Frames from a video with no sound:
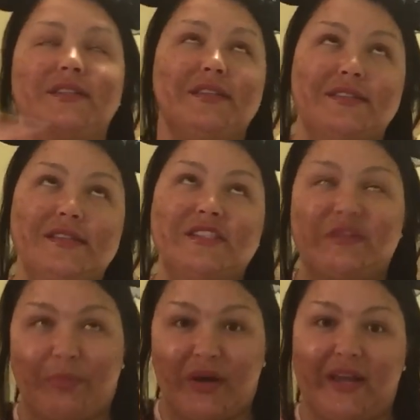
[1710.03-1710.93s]
Disney
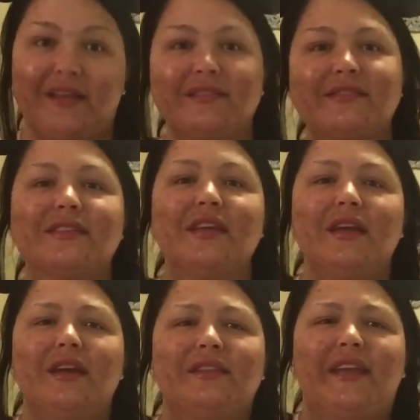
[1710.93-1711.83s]
Springs.
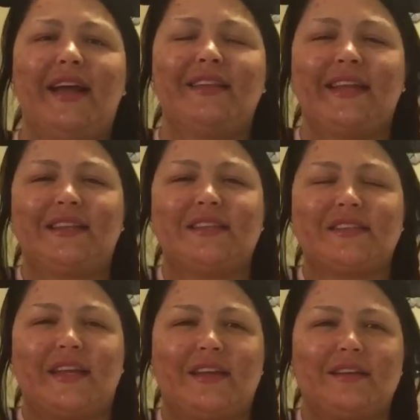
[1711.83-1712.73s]
They had like this,
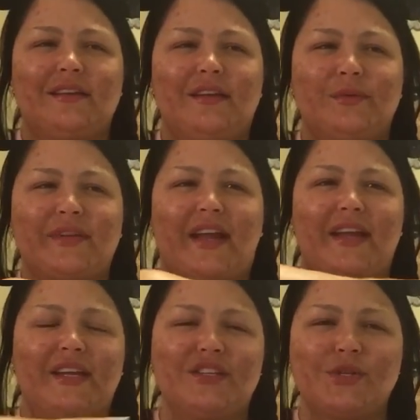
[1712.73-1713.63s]
like, it was like an
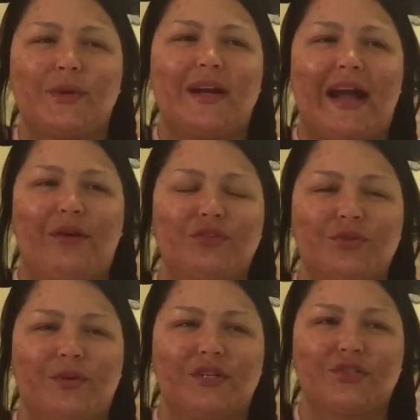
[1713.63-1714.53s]
indoor
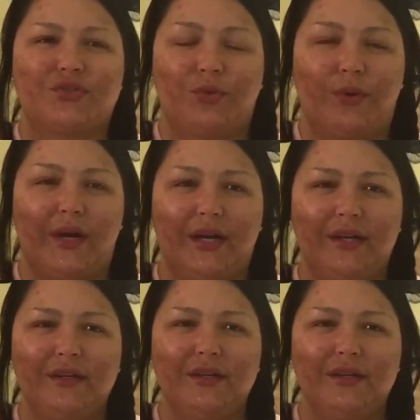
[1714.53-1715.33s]
outdoor store